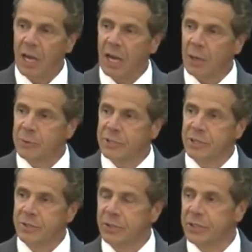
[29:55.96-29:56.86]
I was
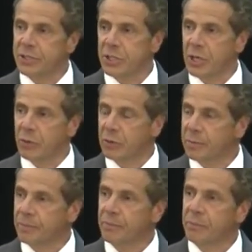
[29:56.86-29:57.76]
the attorney general
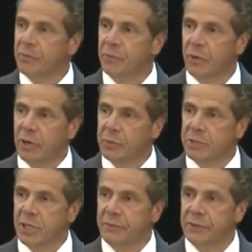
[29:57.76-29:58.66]
before I
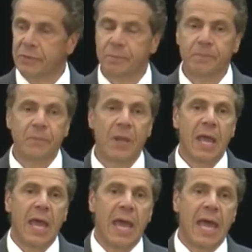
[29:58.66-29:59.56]
was governor,
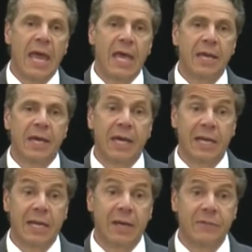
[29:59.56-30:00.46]
and I
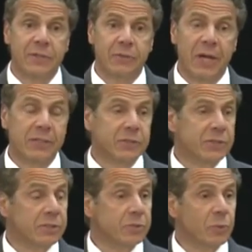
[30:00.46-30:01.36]
had a lot of
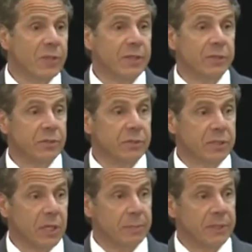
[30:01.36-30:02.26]
interactions with the
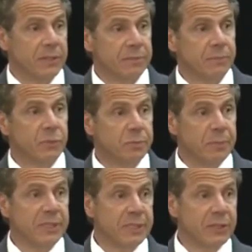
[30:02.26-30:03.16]
insurance companies, which
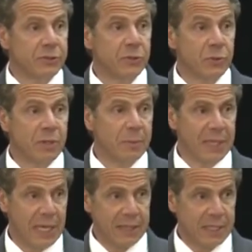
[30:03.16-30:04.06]
means I sued them a
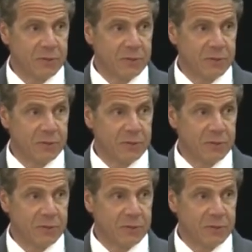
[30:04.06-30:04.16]
lot.